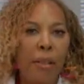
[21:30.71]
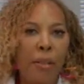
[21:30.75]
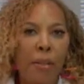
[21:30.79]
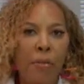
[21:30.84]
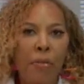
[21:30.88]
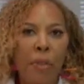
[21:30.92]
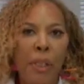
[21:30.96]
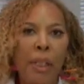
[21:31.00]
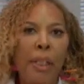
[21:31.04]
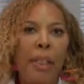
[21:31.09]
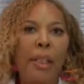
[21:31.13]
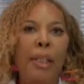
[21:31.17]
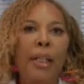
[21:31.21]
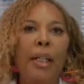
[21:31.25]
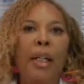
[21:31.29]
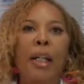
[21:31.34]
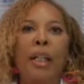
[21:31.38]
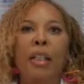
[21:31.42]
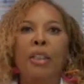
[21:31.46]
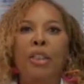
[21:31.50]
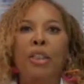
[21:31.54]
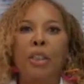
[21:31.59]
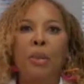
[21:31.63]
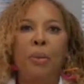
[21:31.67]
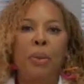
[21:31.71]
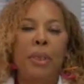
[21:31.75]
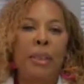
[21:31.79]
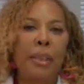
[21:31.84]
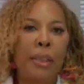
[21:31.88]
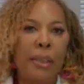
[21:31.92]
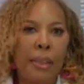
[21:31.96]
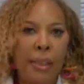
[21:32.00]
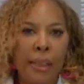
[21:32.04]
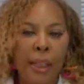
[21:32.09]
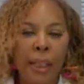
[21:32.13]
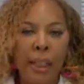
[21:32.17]
of any kind. She
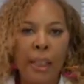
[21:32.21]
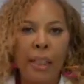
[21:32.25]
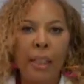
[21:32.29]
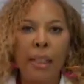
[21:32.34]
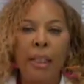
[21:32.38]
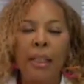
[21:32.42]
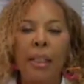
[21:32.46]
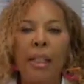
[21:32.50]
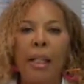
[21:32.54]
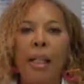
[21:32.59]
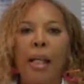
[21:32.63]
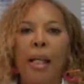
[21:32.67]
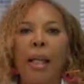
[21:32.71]
wasn't dating.